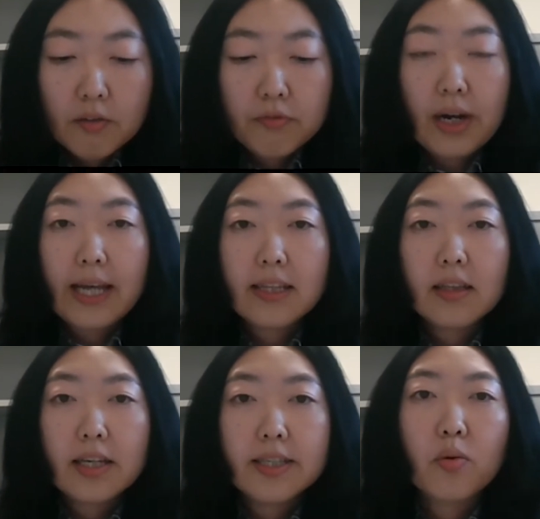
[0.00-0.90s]
for at
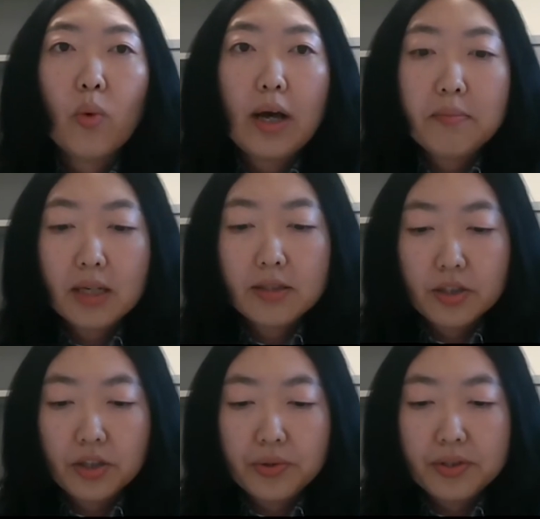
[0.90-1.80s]
least 1 month's
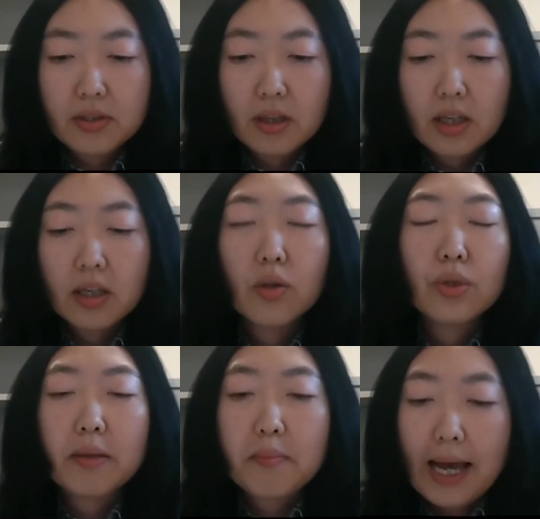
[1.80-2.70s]
use,
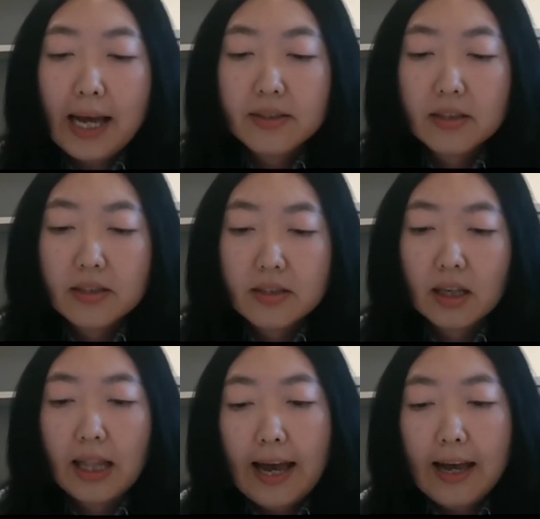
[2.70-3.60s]
including masks,
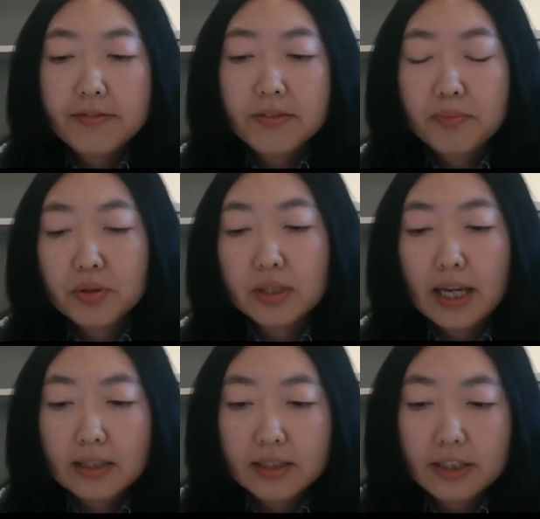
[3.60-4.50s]
gloves,
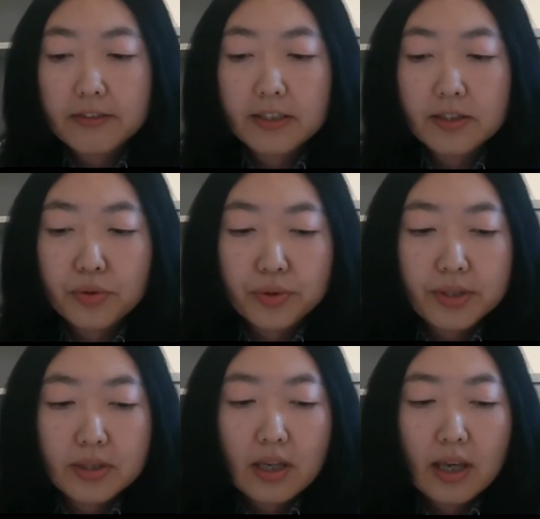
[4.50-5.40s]
protective
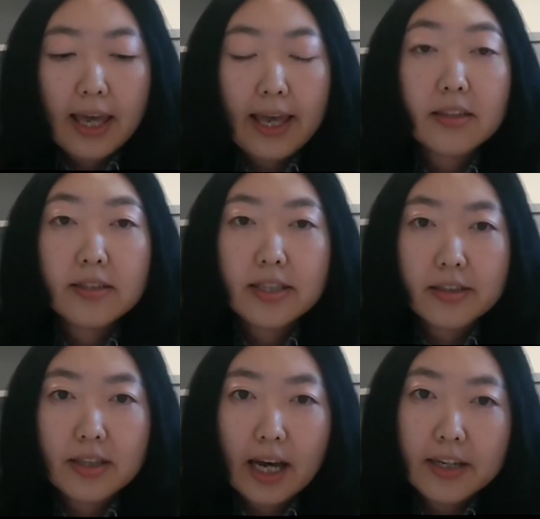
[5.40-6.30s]
suits, and
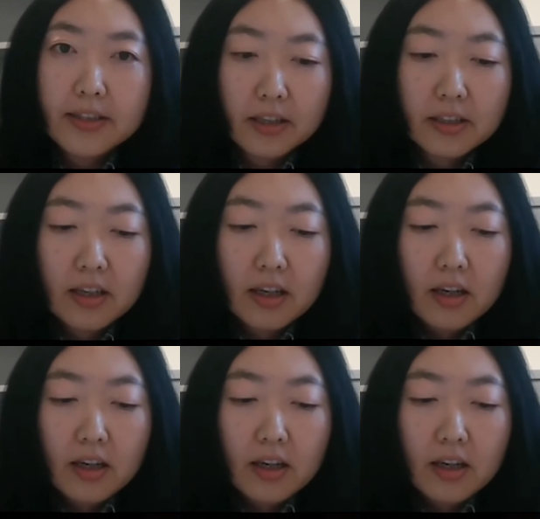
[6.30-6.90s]
sanitizers,